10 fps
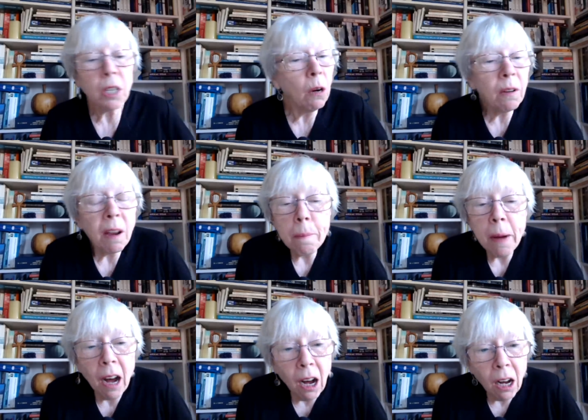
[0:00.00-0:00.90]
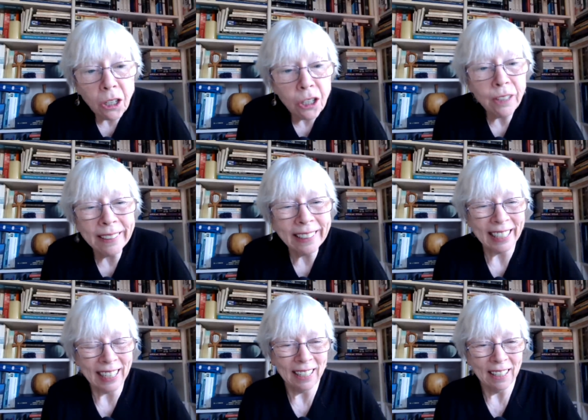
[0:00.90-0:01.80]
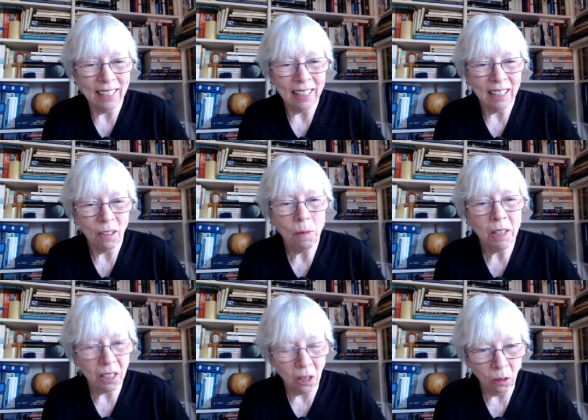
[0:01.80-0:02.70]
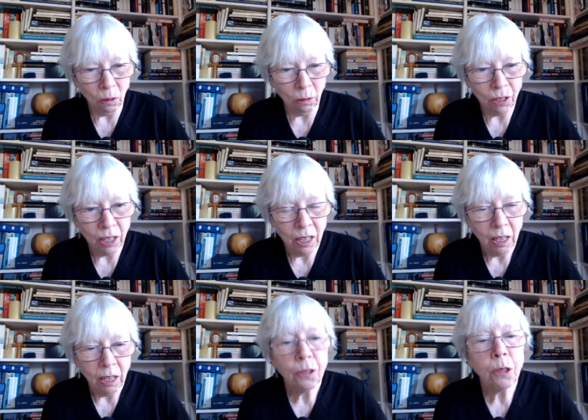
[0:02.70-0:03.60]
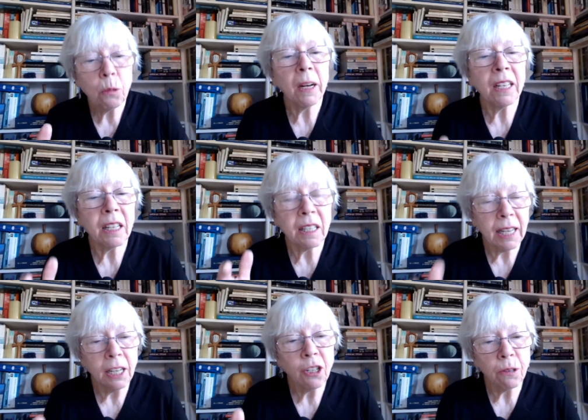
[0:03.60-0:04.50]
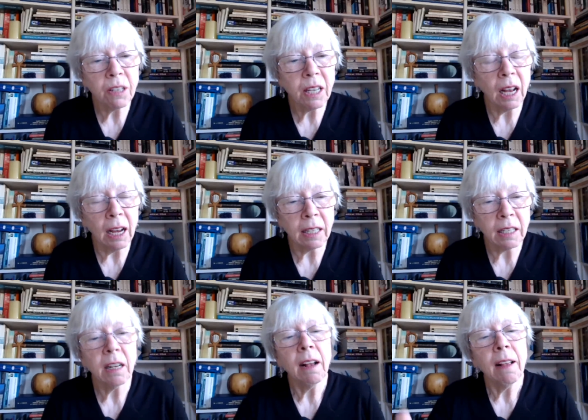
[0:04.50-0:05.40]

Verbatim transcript: only partially resolved through 20th century science,